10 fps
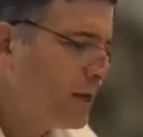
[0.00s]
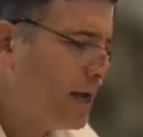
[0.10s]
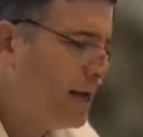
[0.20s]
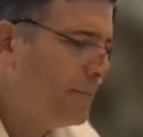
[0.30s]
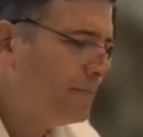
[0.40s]

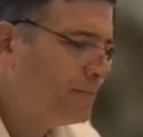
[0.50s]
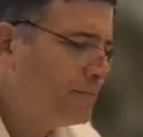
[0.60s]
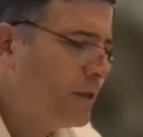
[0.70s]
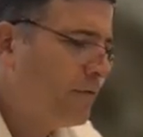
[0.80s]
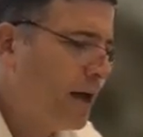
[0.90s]

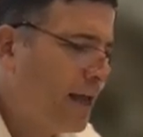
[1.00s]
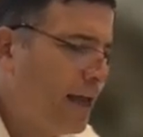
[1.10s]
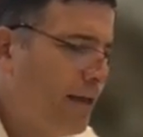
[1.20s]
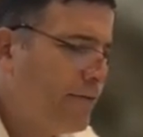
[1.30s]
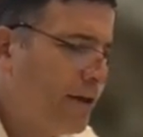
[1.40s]
The
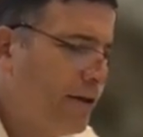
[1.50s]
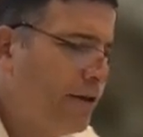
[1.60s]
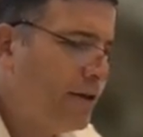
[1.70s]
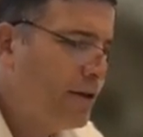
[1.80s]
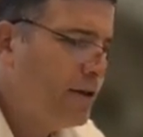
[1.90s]
hever
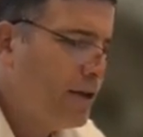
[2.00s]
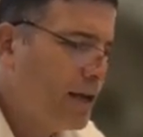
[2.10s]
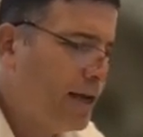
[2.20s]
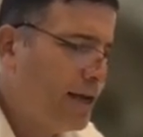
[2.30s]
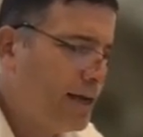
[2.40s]

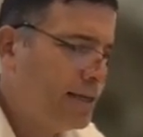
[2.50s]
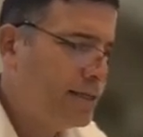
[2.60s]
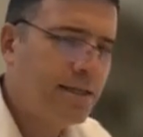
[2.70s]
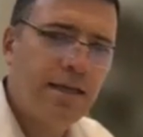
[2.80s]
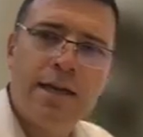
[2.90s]

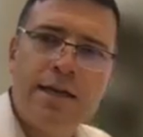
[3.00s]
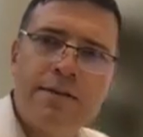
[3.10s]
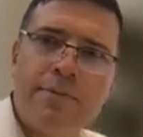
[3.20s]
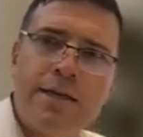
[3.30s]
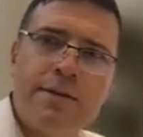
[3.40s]

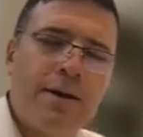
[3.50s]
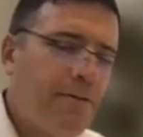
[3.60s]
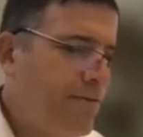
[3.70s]
is about a